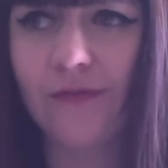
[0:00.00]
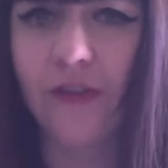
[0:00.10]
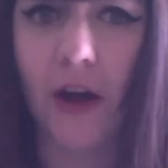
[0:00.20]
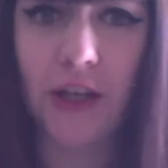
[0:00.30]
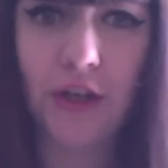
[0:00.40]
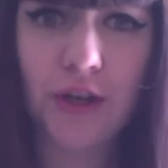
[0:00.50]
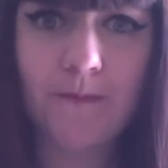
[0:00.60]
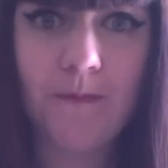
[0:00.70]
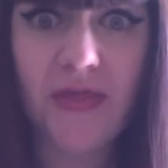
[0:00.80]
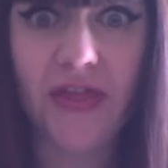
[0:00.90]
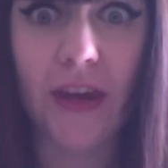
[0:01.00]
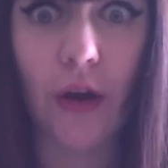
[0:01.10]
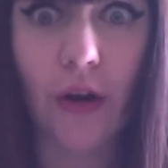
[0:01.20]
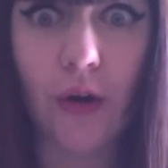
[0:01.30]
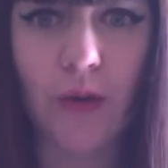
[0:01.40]
fudge
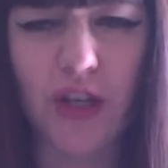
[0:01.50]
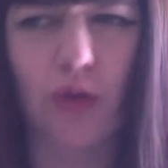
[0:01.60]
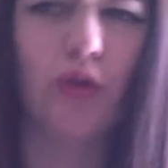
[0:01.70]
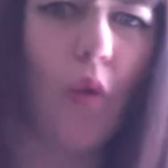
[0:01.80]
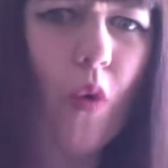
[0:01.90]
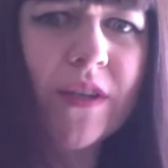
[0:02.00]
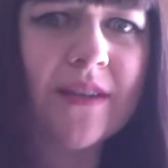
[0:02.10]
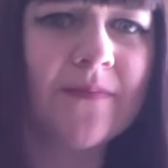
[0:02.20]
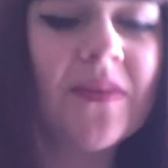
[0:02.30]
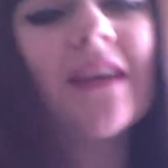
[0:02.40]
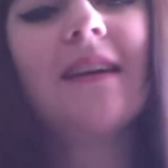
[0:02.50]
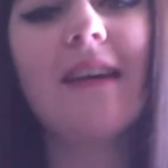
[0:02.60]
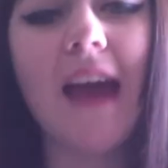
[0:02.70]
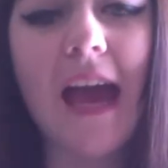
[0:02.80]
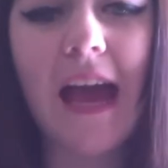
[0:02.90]
thingo, which looked awesome,
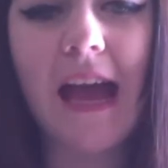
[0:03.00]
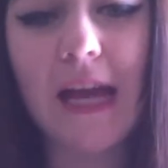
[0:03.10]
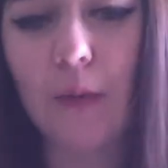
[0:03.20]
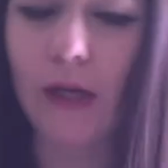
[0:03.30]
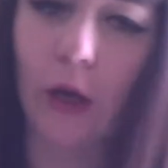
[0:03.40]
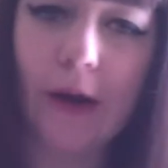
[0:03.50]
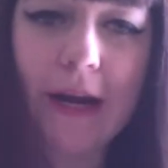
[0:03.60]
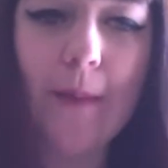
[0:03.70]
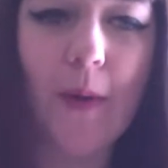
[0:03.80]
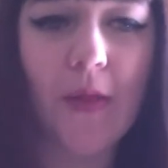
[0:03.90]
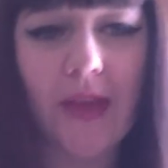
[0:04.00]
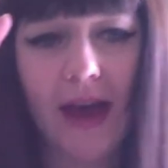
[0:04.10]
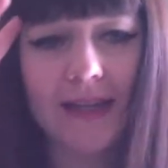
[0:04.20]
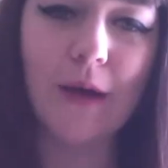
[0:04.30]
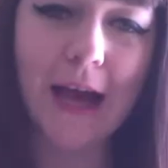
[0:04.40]
and we loaded up on that.